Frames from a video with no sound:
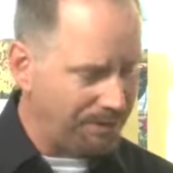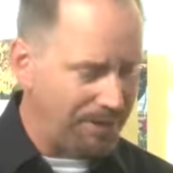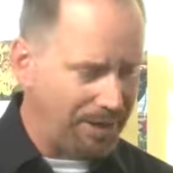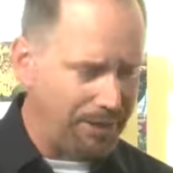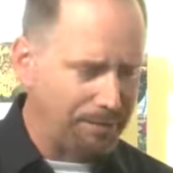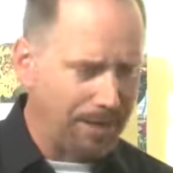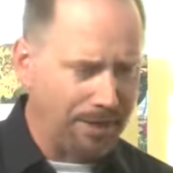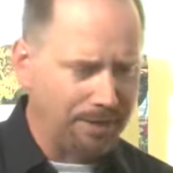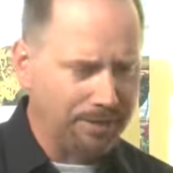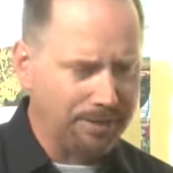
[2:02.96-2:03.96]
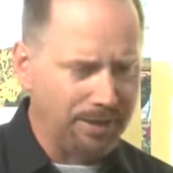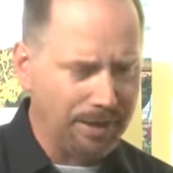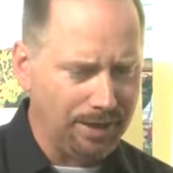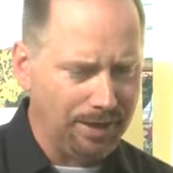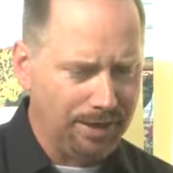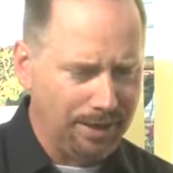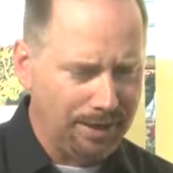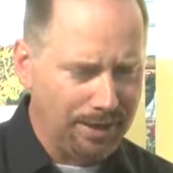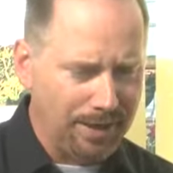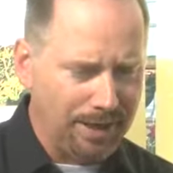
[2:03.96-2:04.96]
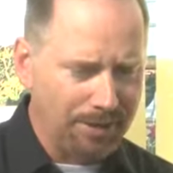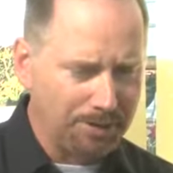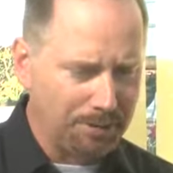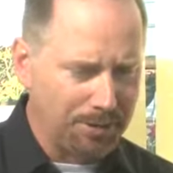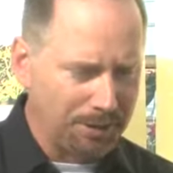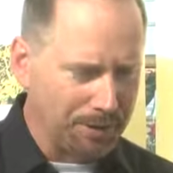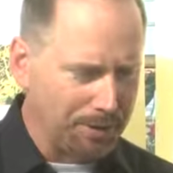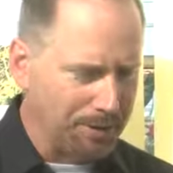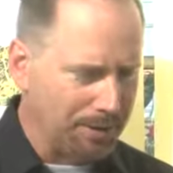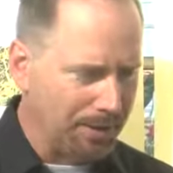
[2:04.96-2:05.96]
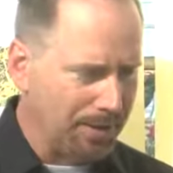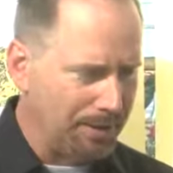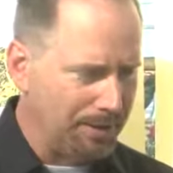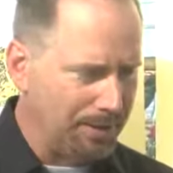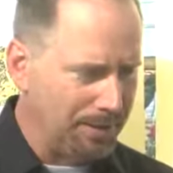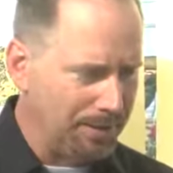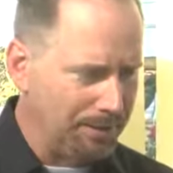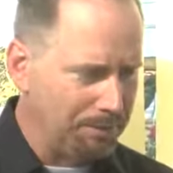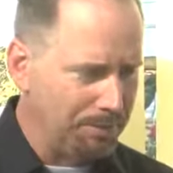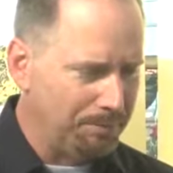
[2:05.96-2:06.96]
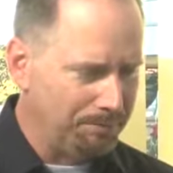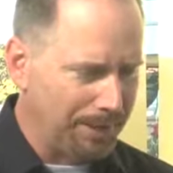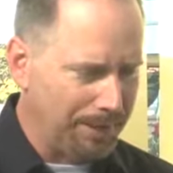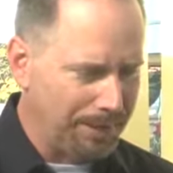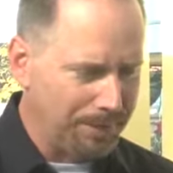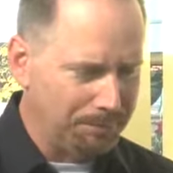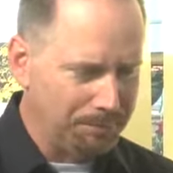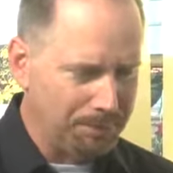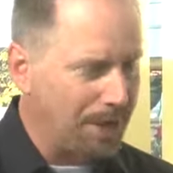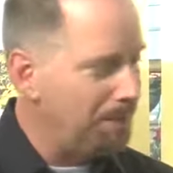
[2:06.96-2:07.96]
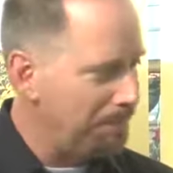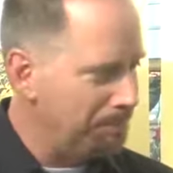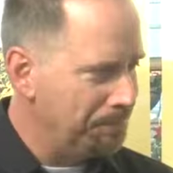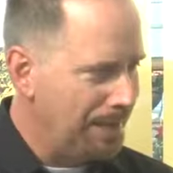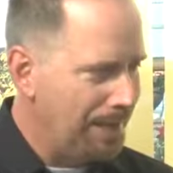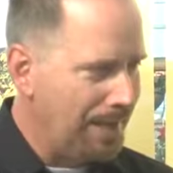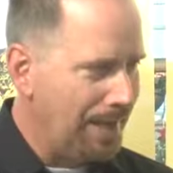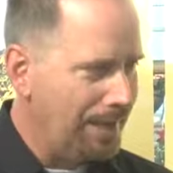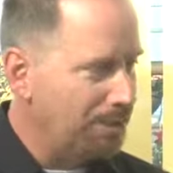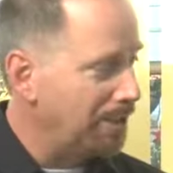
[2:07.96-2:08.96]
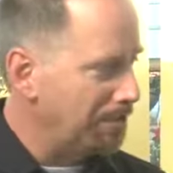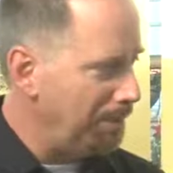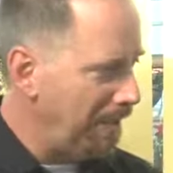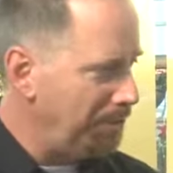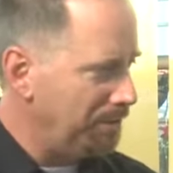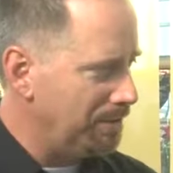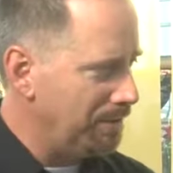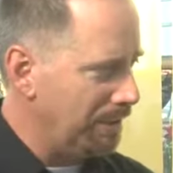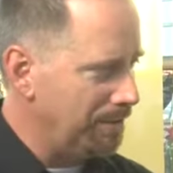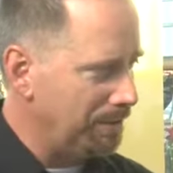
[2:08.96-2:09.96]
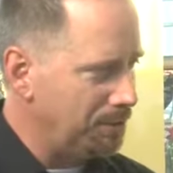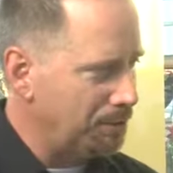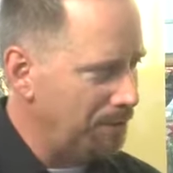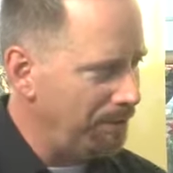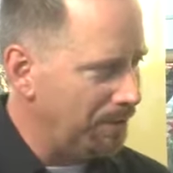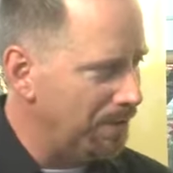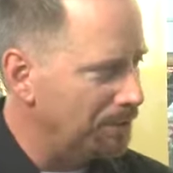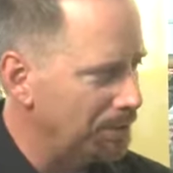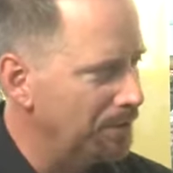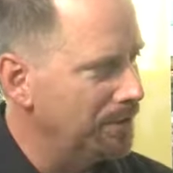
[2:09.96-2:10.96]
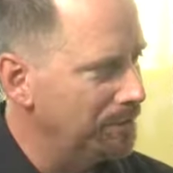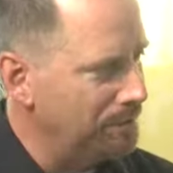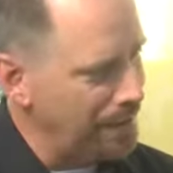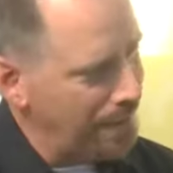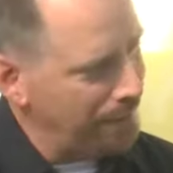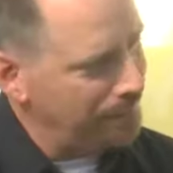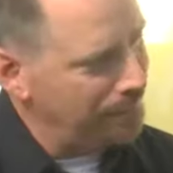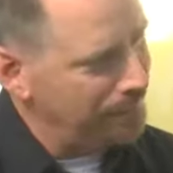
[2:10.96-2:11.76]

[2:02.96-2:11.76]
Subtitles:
affected by this this particular problem, and sun patience is a terrific alternative to that.